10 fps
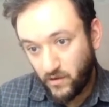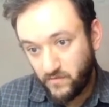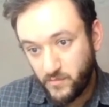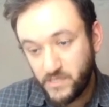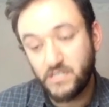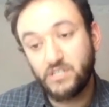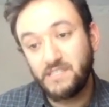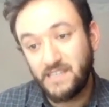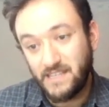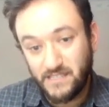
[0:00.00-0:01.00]
of the
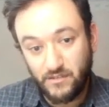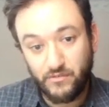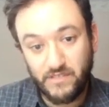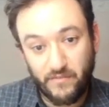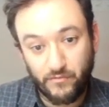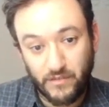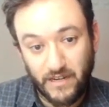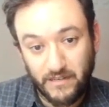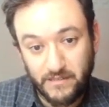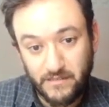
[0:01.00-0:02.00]
positions and zeros everywhere
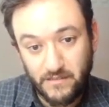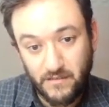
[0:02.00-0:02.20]
else.